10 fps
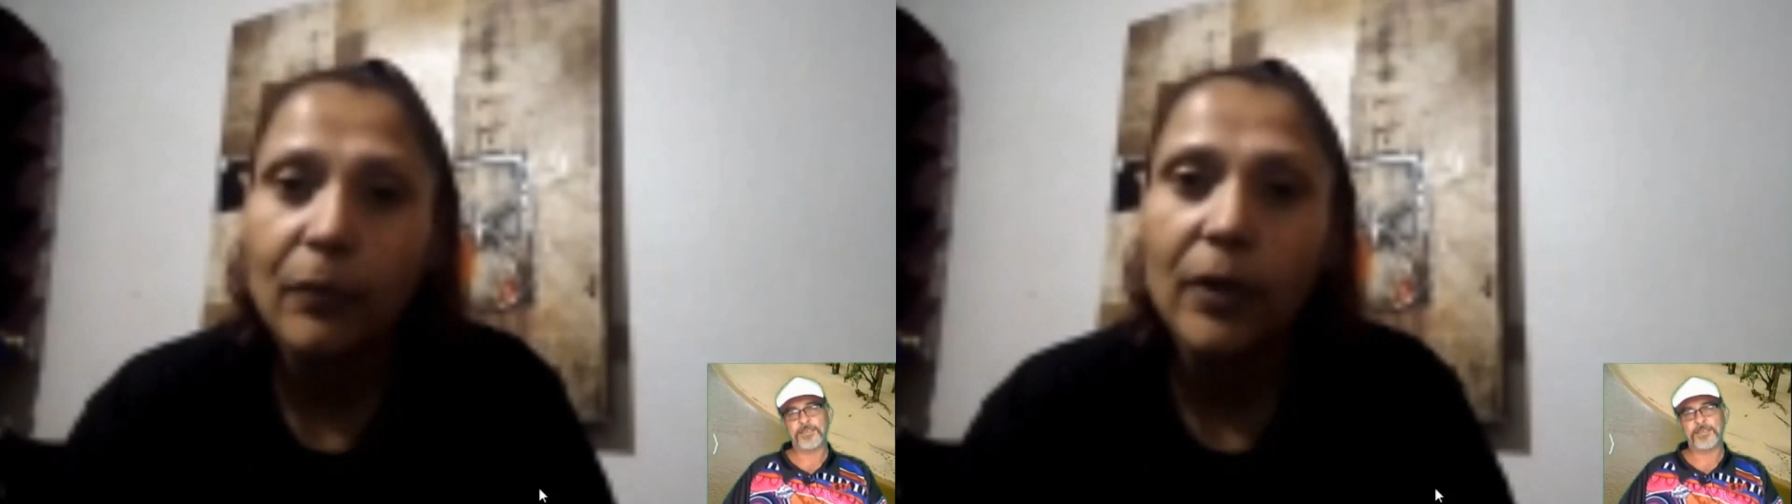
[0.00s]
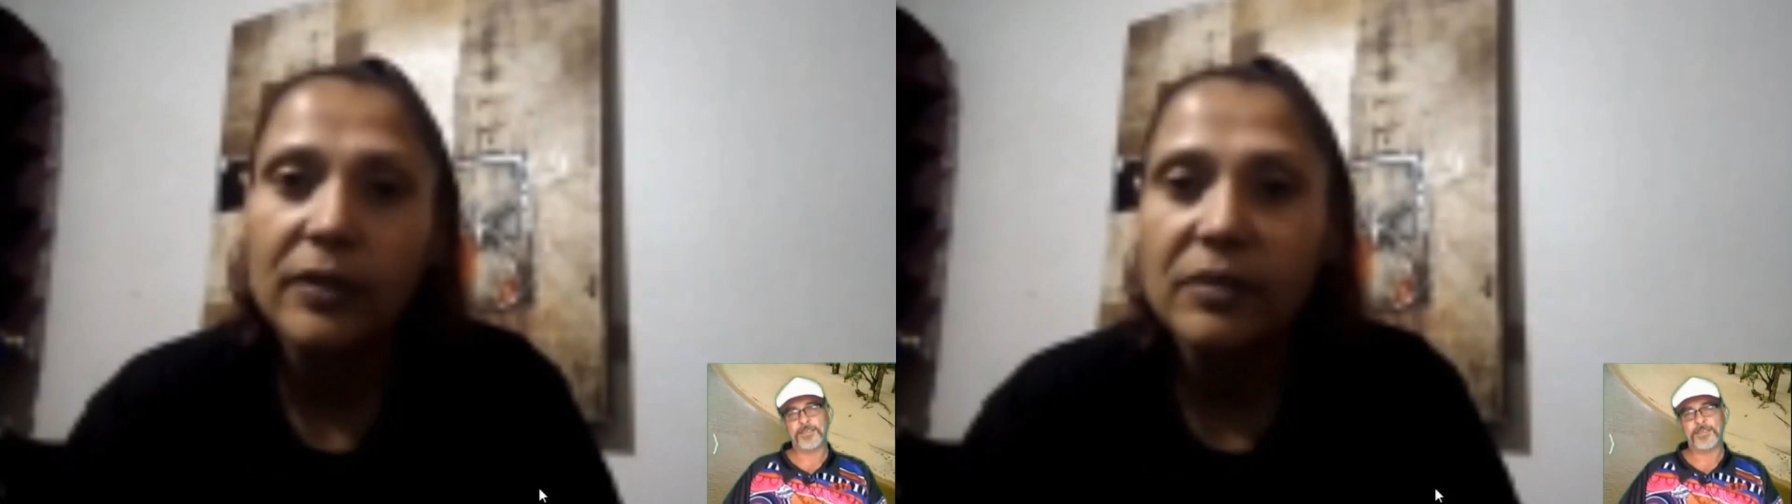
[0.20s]

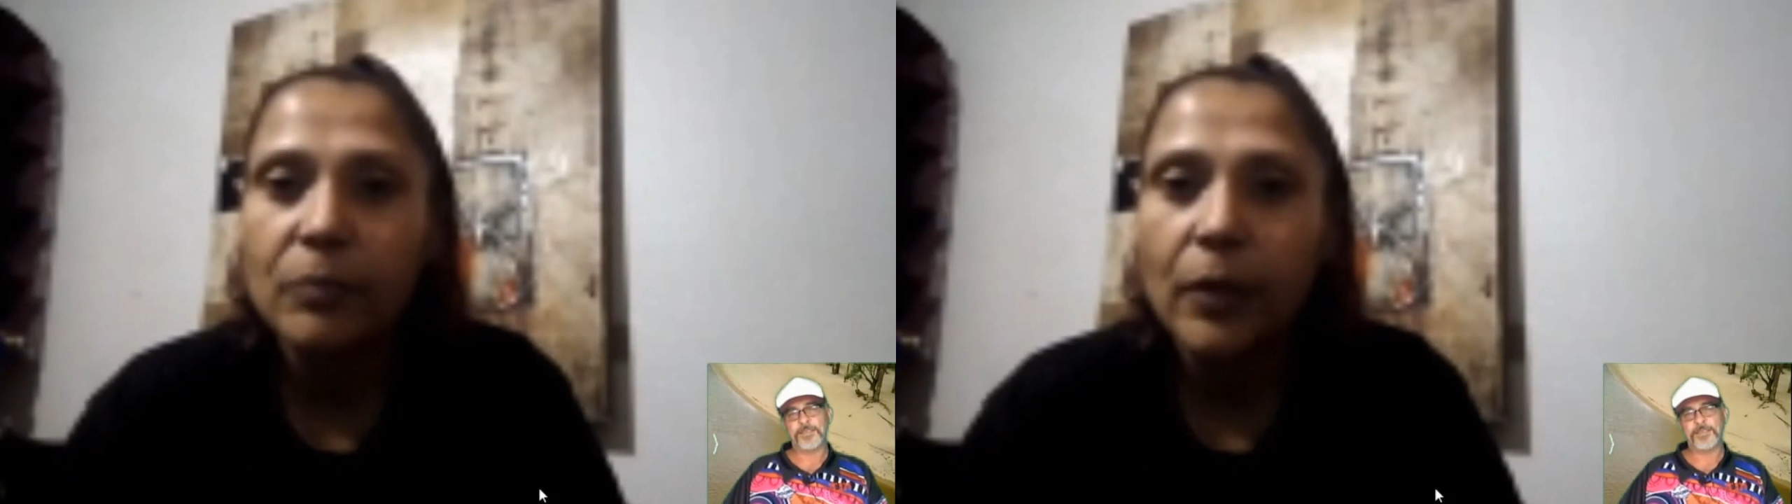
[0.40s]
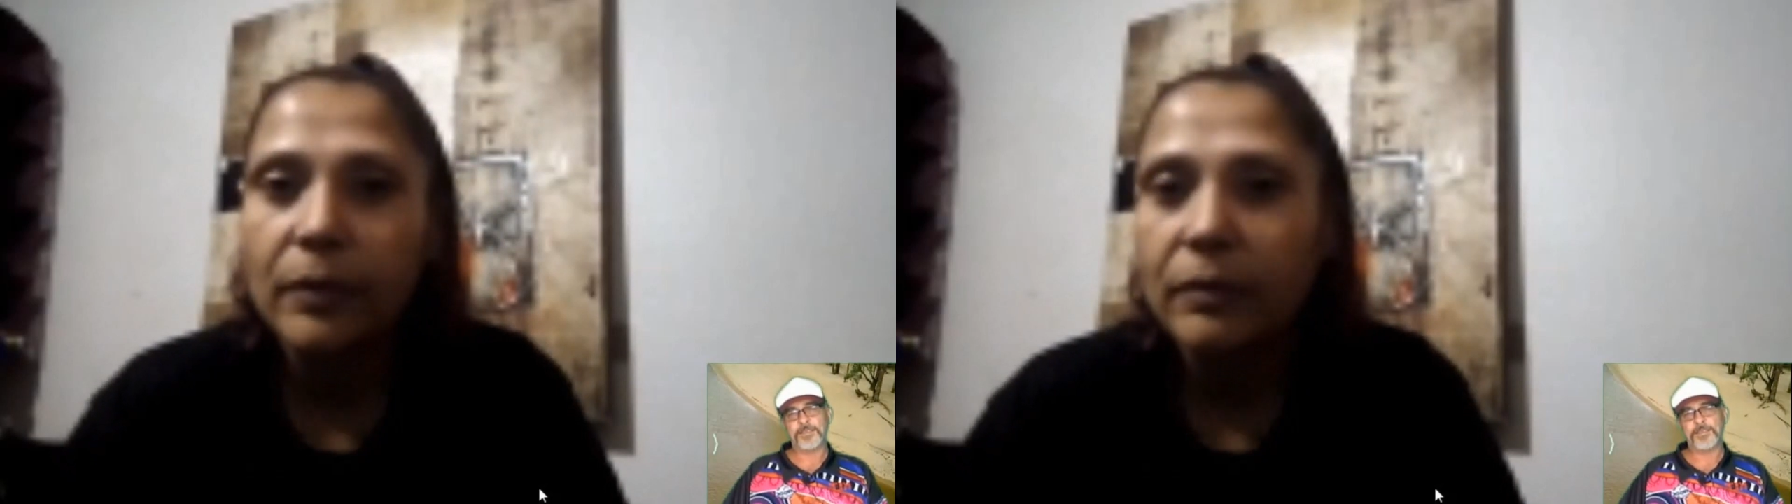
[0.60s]
what
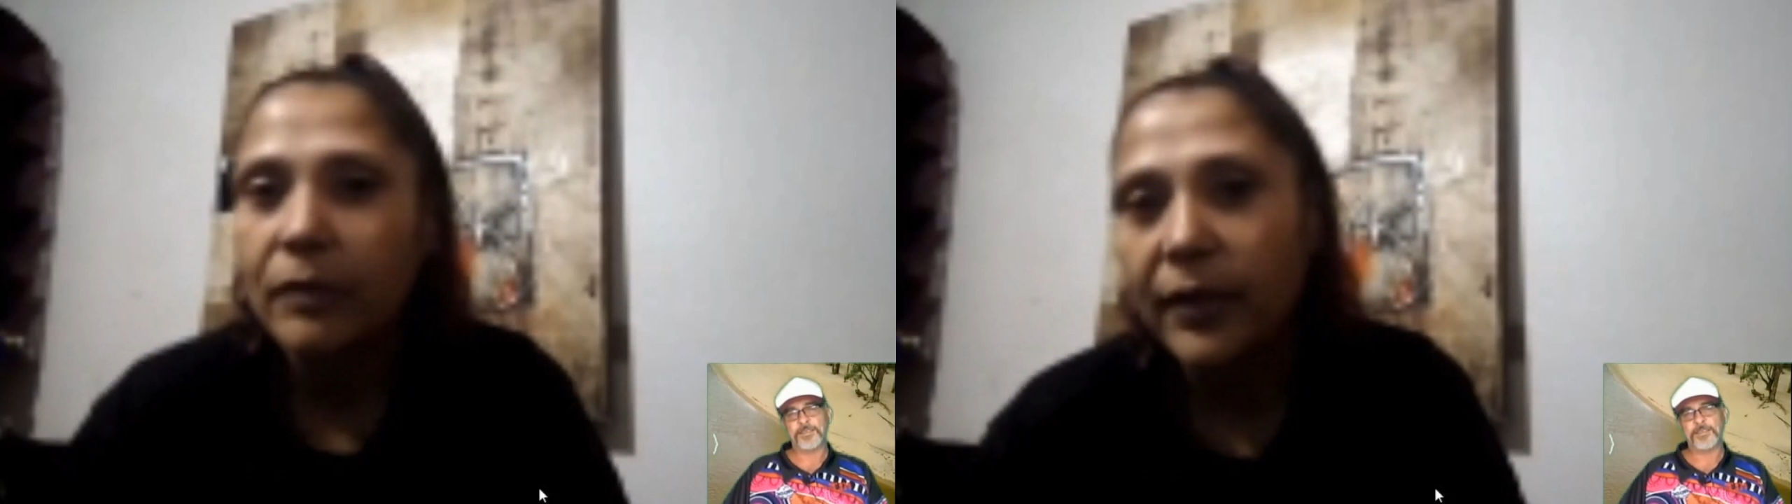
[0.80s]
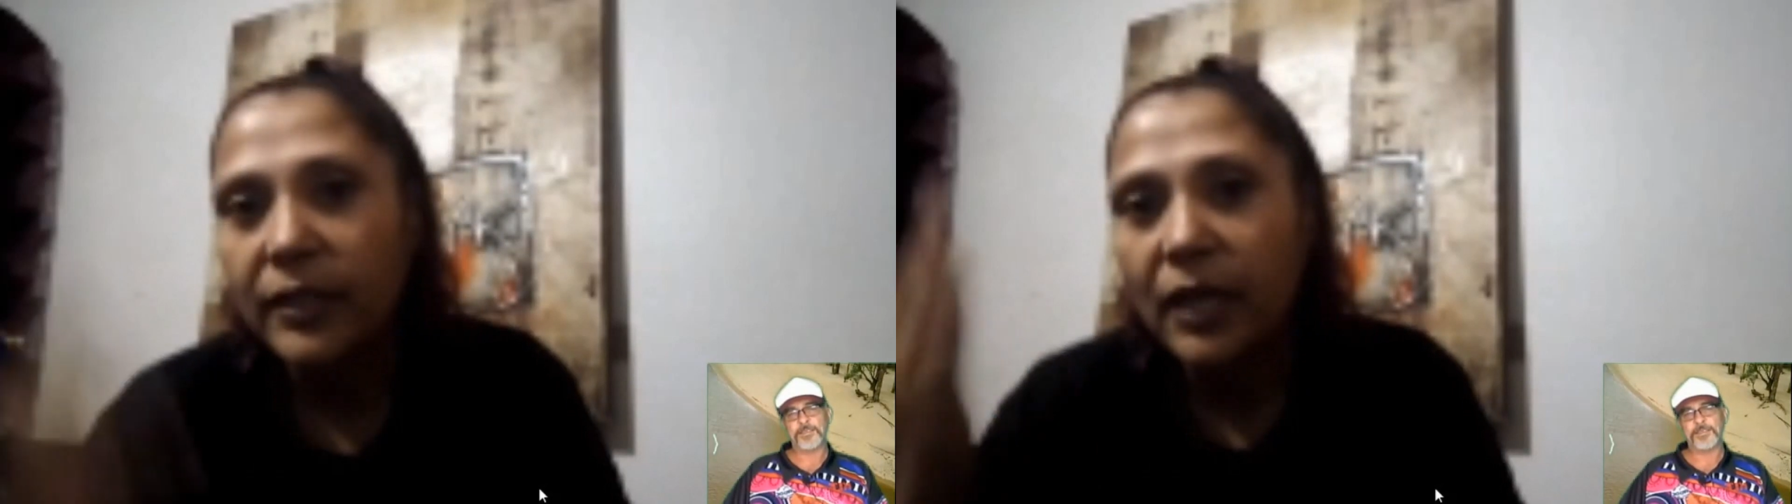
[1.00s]

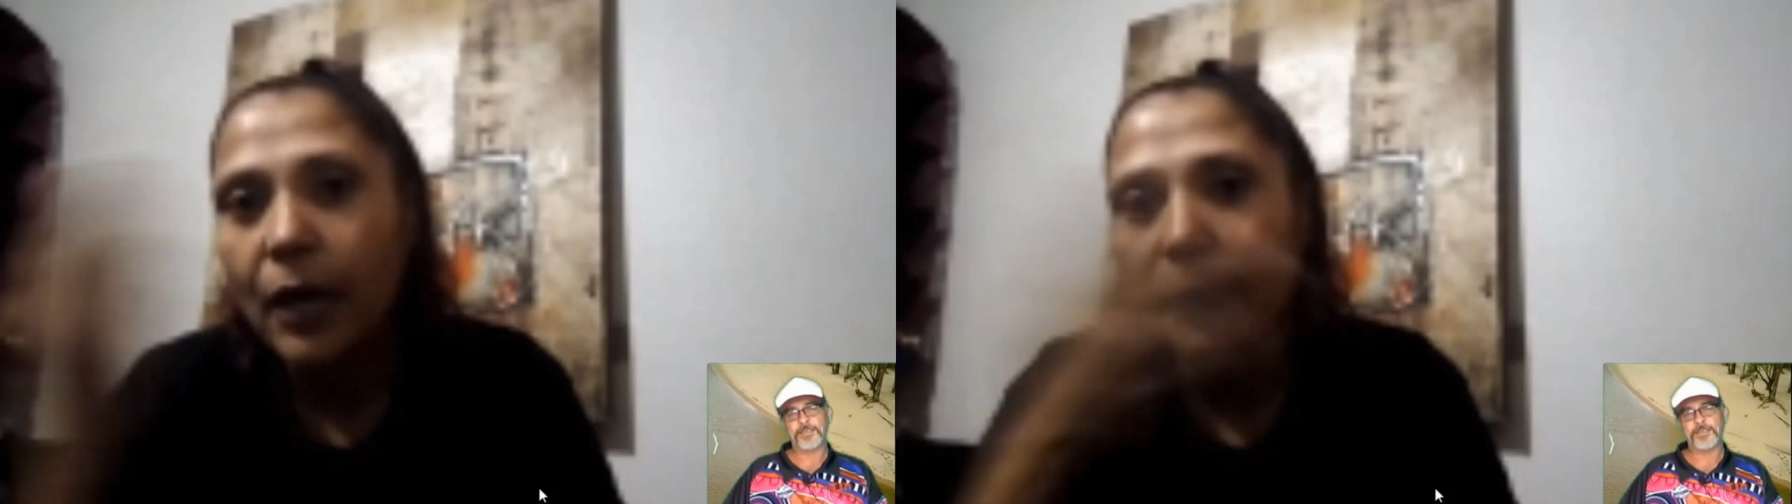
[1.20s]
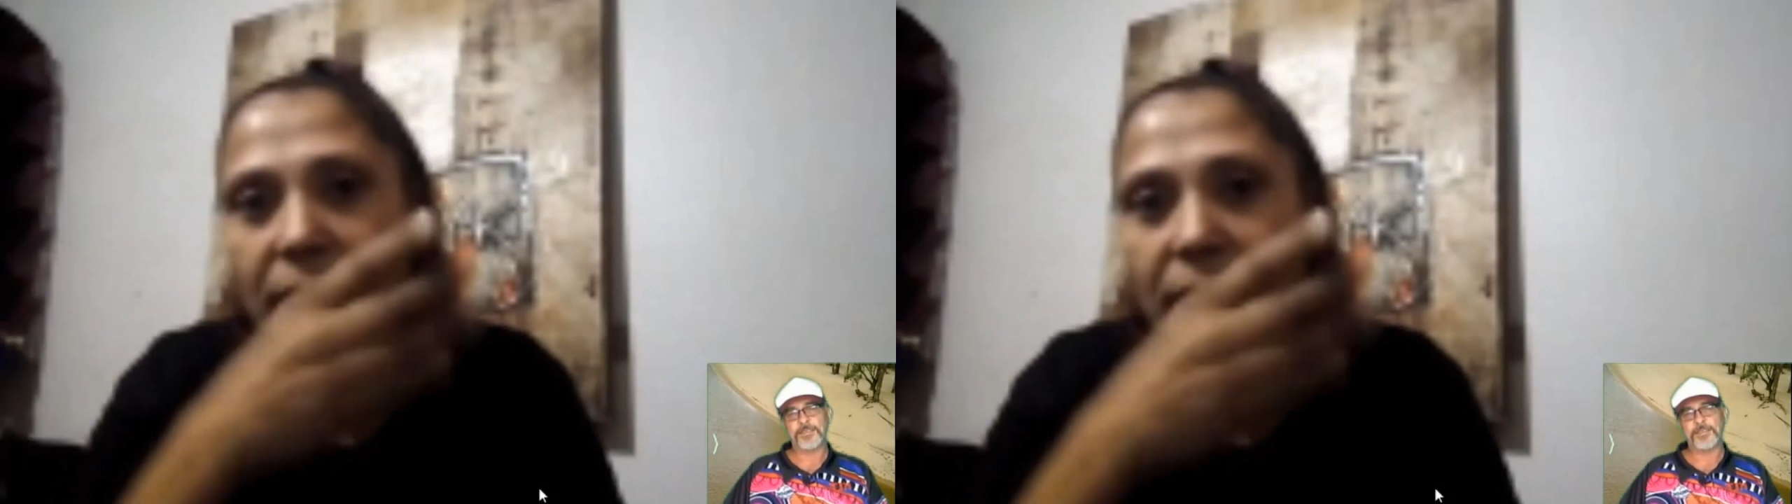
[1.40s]
line to
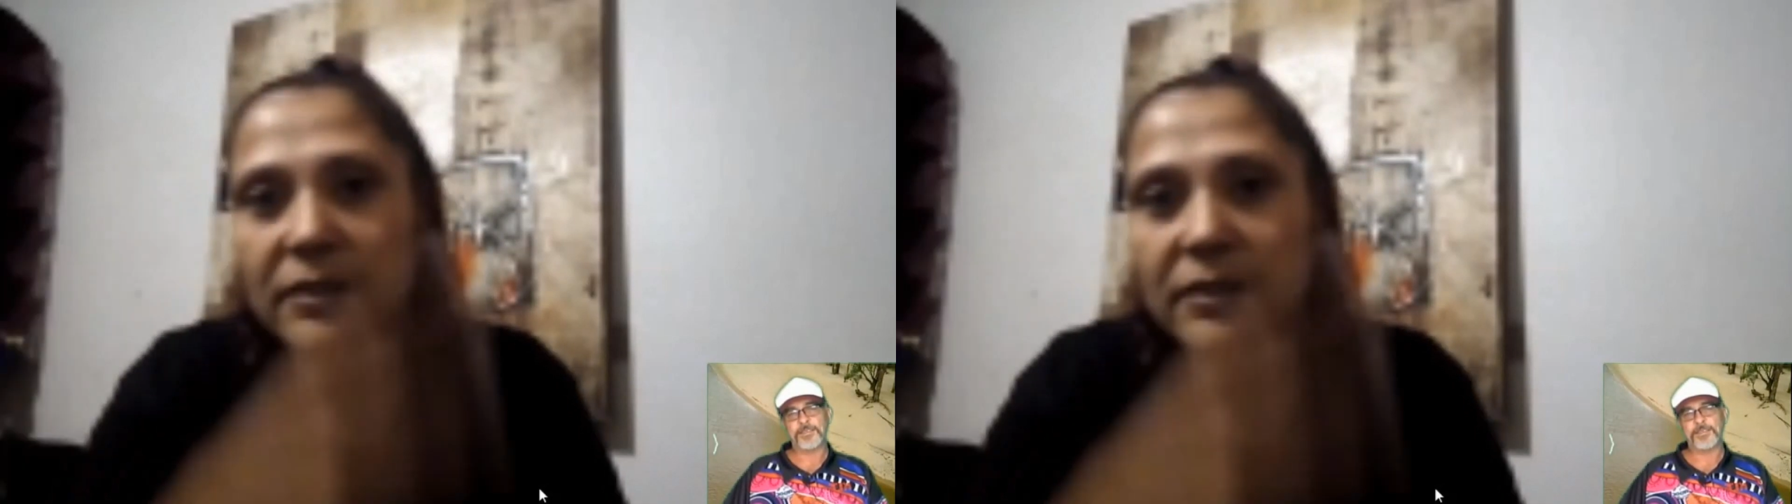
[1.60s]
go in.